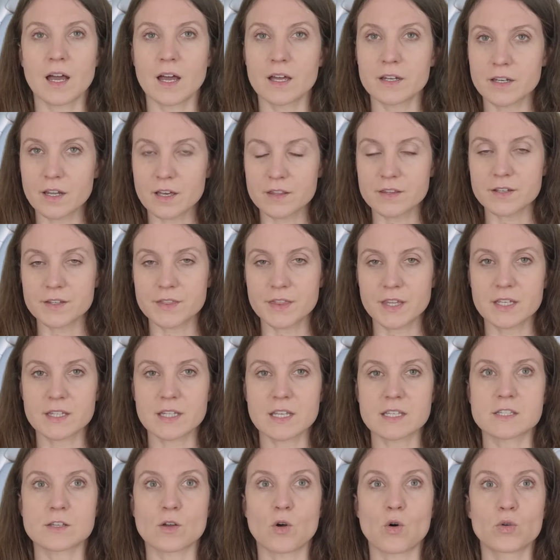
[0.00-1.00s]
Another thing
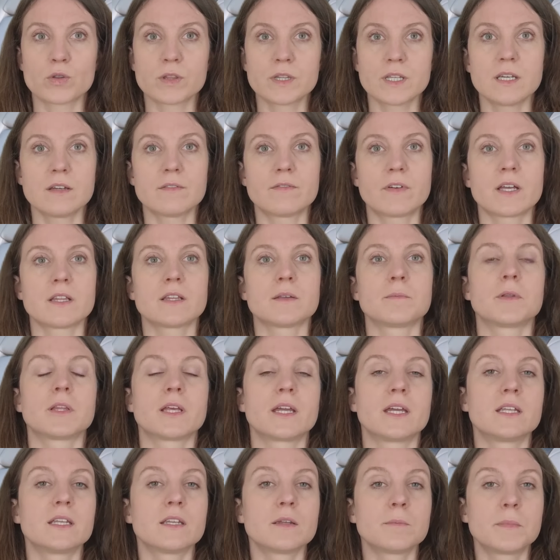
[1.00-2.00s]
that's only available
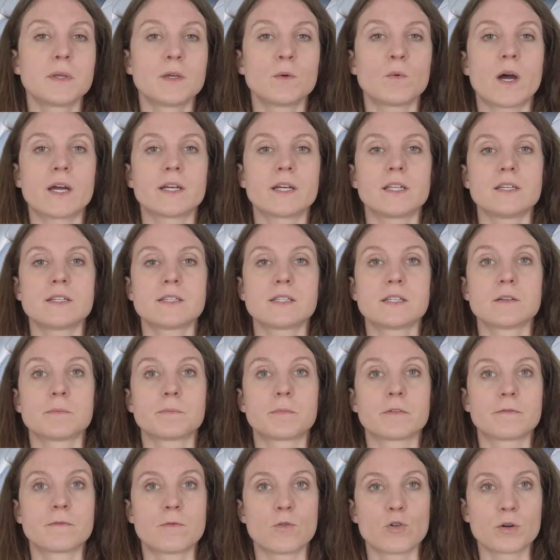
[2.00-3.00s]
in the BYD Seal
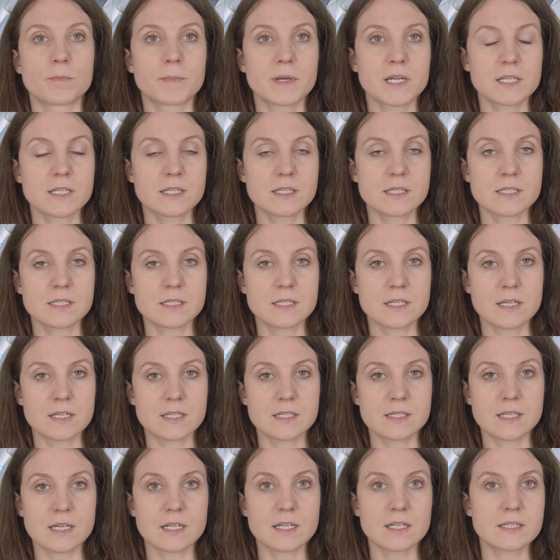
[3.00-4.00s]
Performance
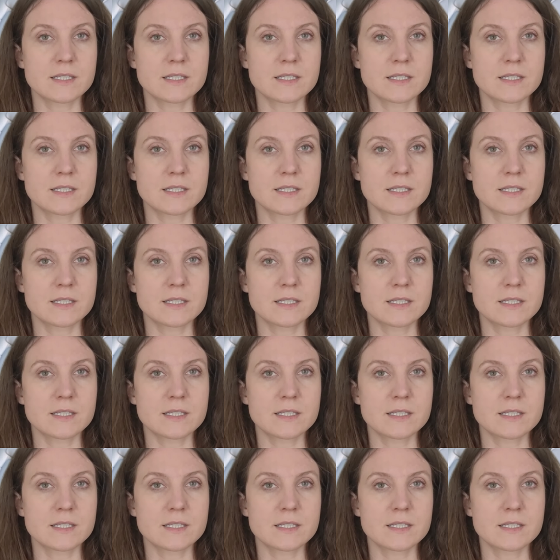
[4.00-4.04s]
is that